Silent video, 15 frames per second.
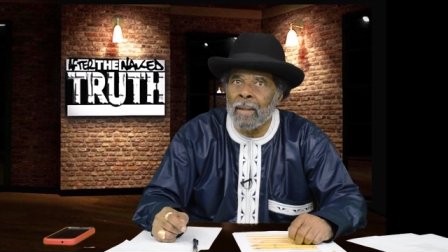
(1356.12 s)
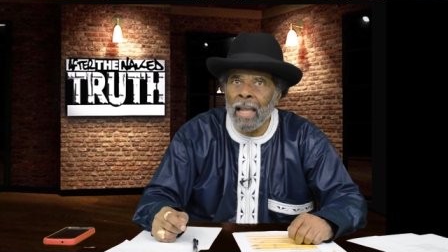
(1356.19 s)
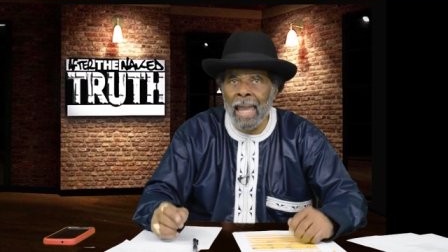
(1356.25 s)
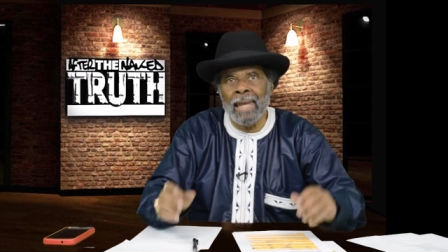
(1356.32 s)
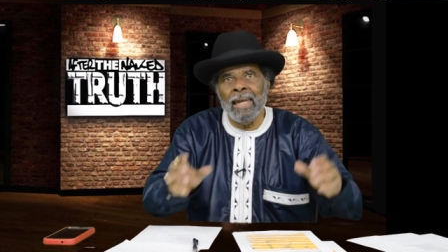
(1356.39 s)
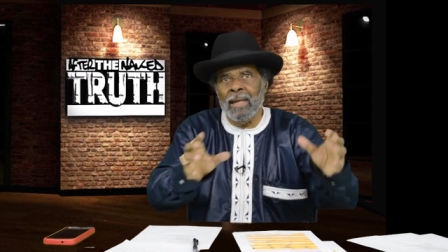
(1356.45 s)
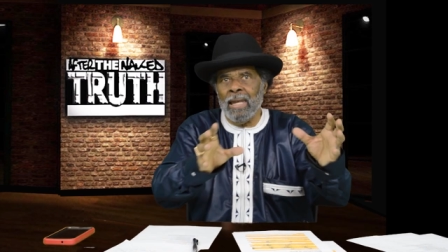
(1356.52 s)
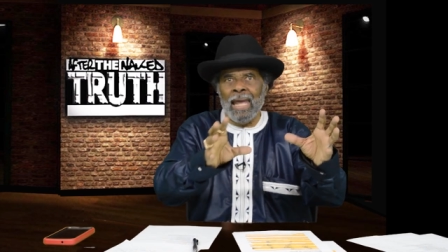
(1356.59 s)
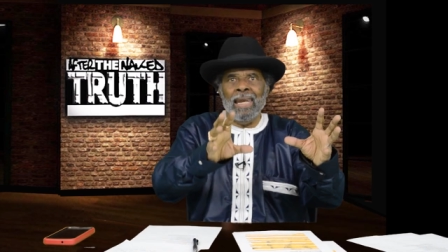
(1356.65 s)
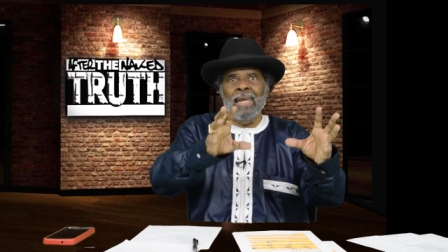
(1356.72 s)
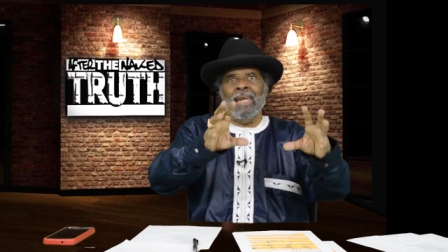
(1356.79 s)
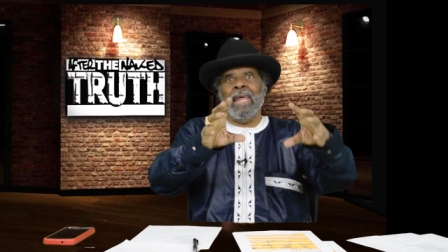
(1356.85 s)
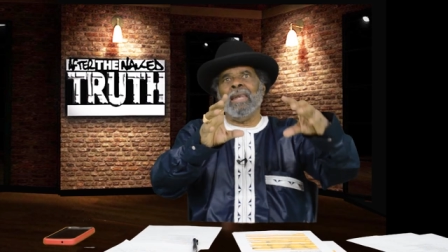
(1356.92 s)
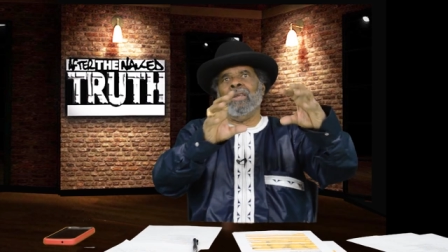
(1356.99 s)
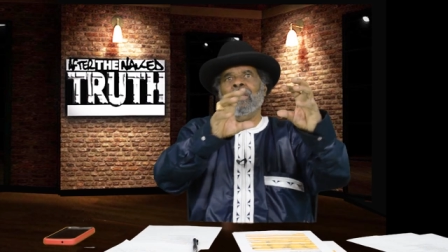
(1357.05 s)
And, it, and,
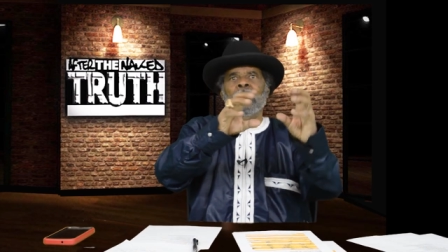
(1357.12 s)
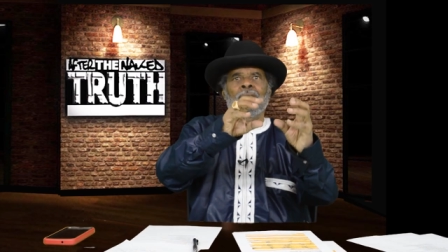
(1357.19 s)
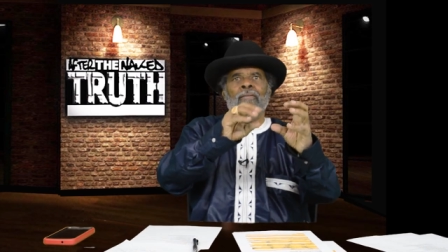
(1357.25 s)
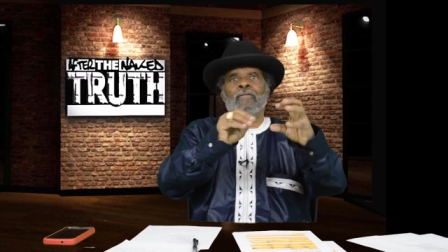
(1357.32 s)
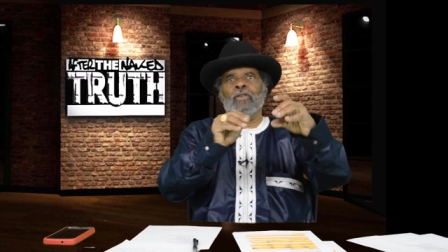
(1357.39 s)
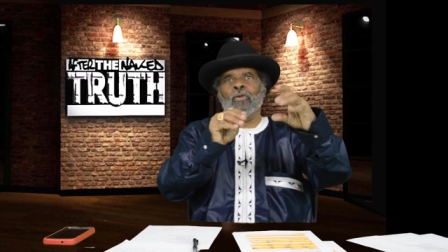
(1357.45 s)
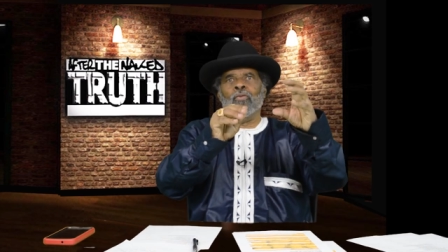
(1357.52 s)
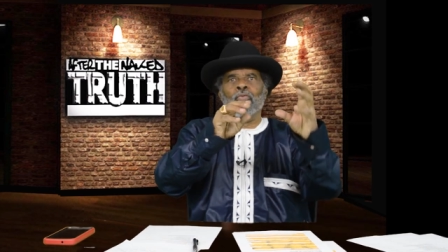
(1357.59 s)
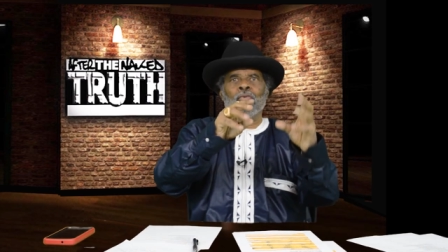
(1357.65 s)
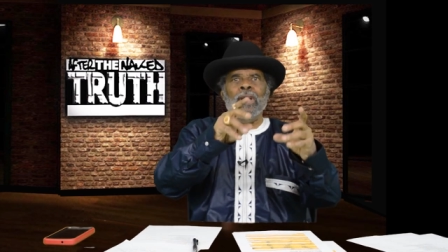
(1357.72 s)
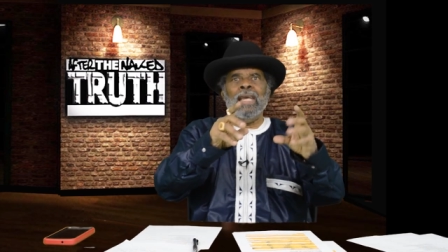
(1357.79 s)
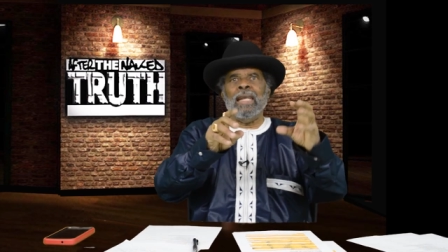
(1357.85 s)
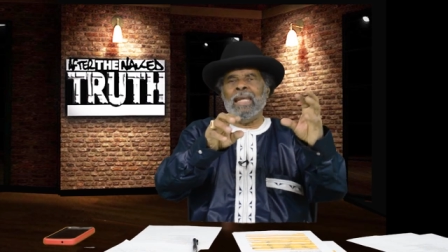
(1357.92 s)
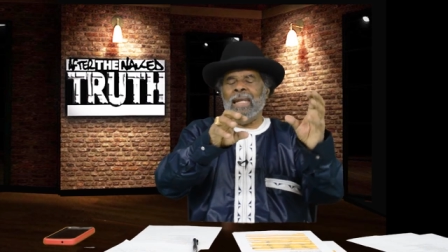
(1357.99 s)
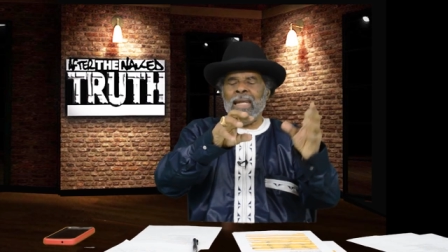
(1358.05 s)
it, and, and if you
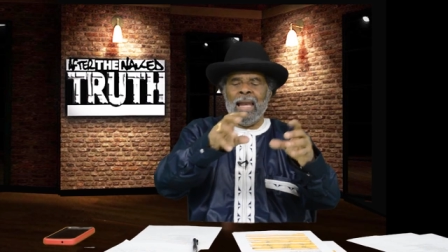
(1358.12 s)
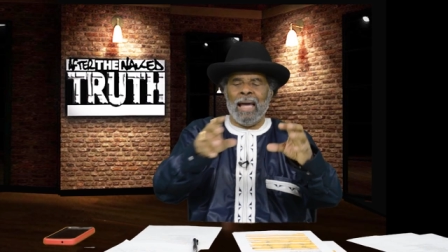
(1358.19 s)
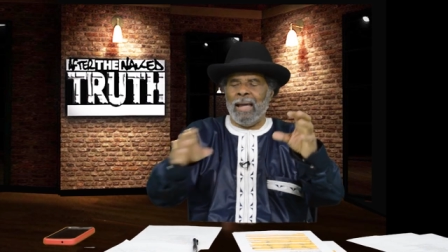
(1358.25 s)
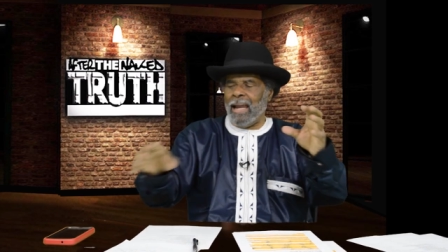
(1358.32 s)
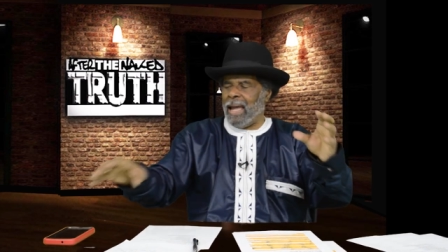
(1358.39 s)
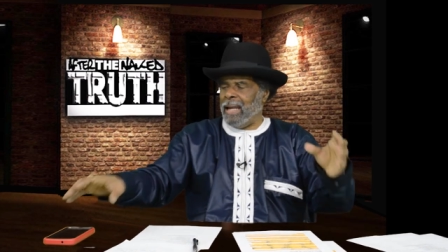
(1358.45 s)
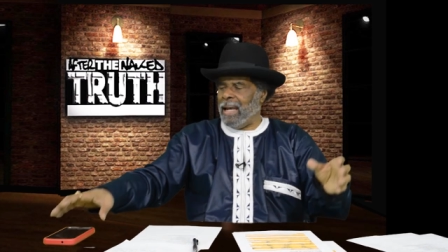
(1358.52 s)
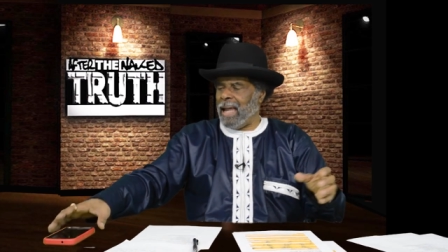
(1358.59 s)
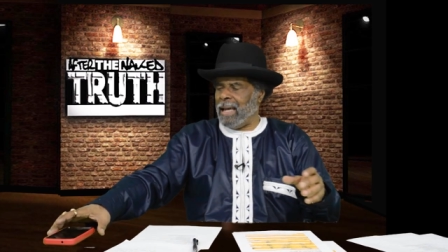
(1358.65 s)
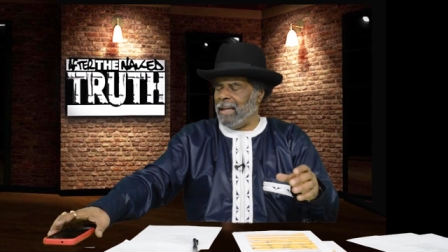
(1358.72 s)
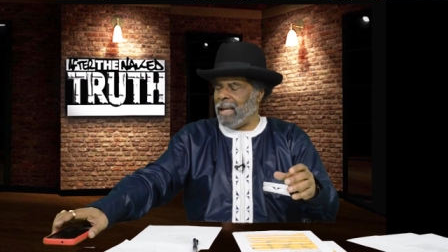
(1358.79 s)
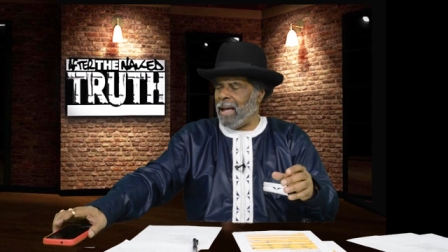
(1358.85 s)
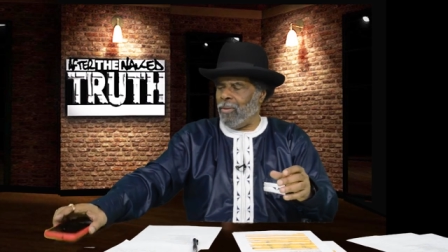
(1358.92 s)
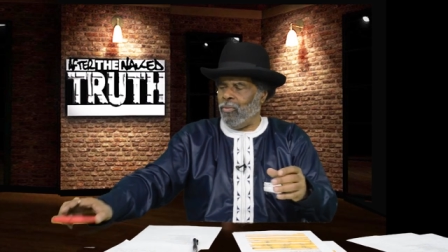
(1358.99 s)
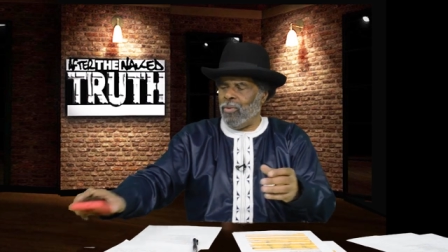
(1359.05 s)
read it, and, I, and I,
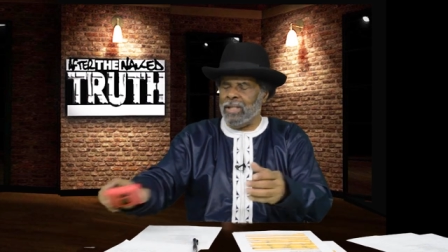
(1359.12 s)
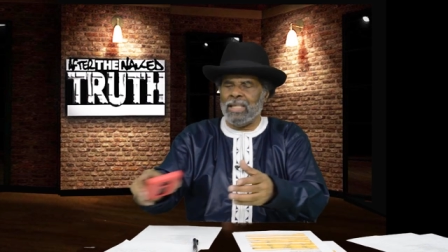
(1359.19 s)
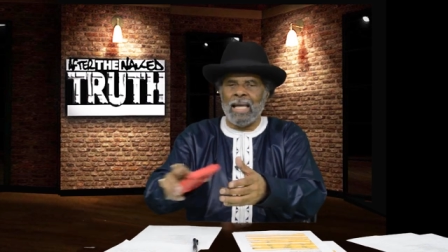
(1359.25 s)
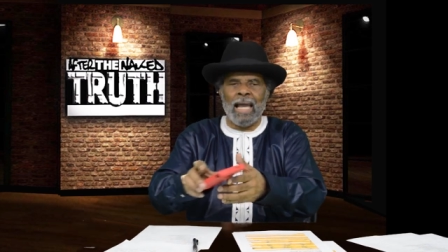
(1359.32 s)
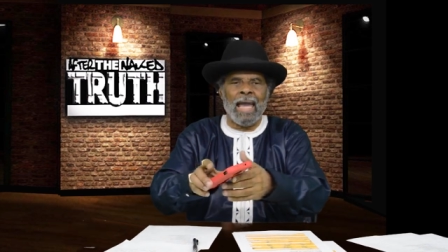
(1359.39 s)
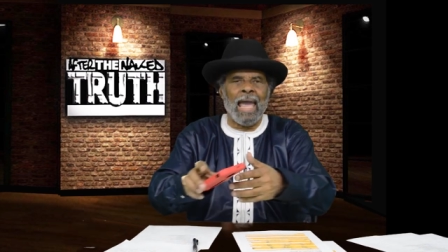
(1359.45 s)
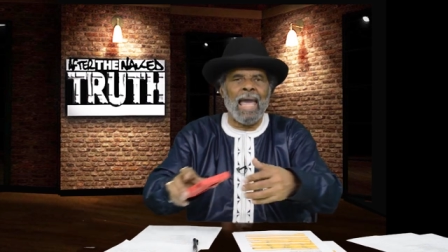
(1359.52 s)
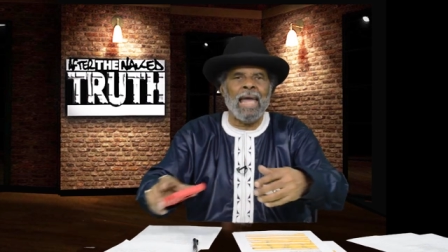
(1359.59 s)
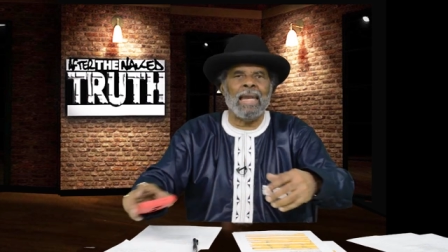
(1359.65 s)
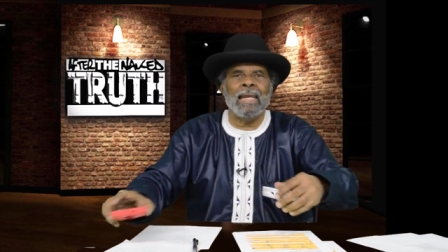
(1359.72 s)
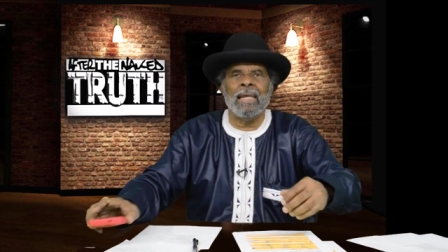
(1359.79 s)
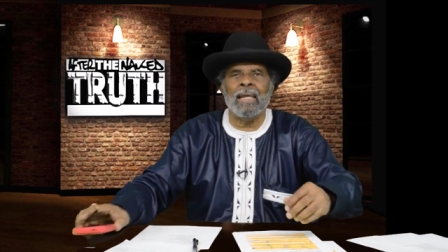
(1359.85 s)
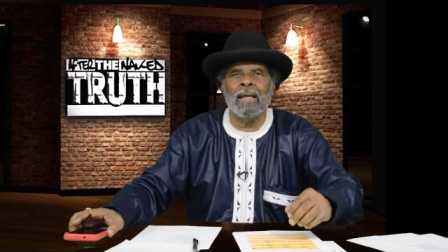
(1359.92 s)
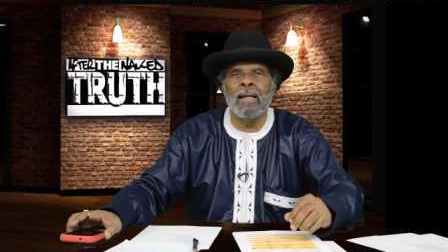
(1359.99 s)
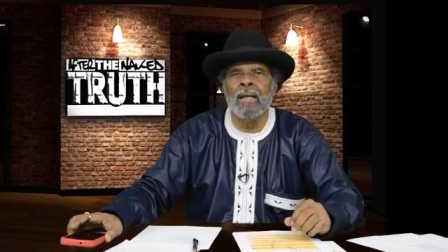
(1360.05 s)
I wish I had it
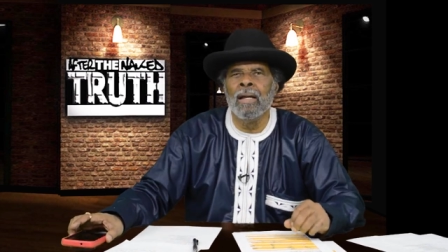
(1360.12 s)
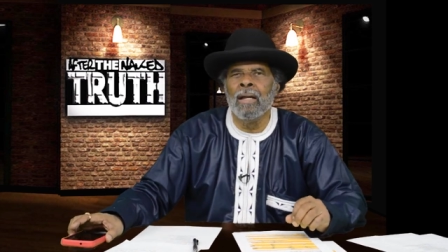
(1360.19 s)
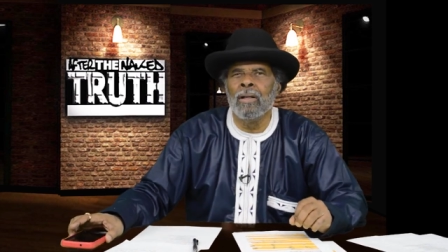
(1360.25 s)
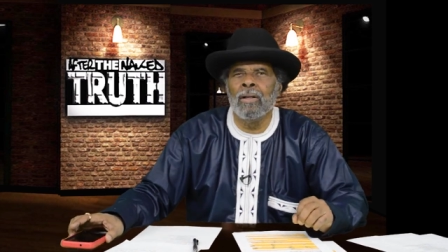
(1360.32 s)
here,